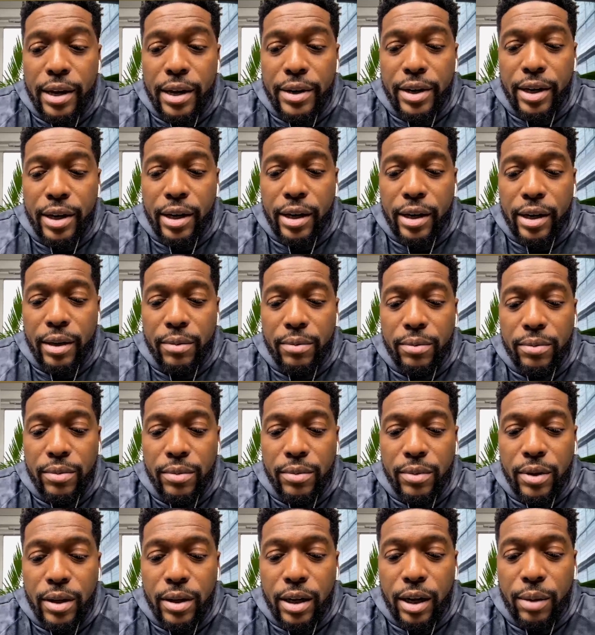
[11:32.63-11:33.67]
and uh,
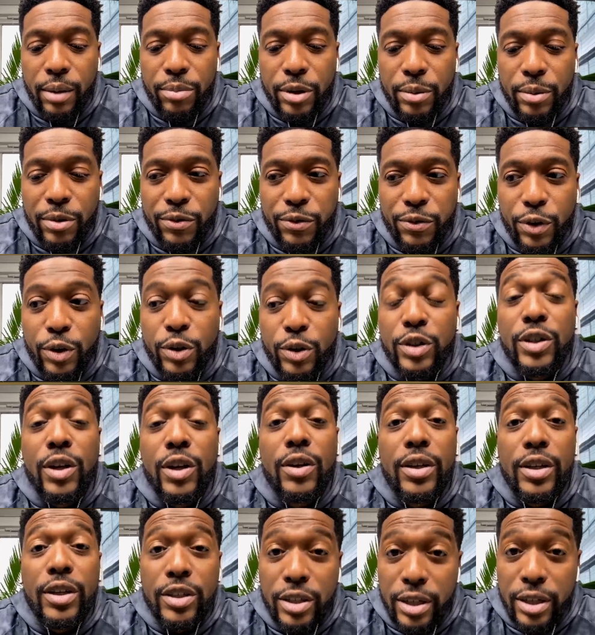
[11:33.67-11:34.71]
I booked my first
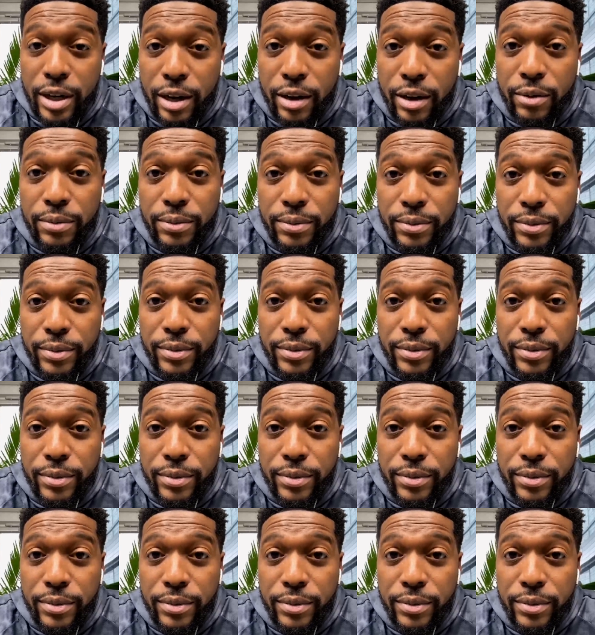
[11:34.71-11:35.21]
audition out,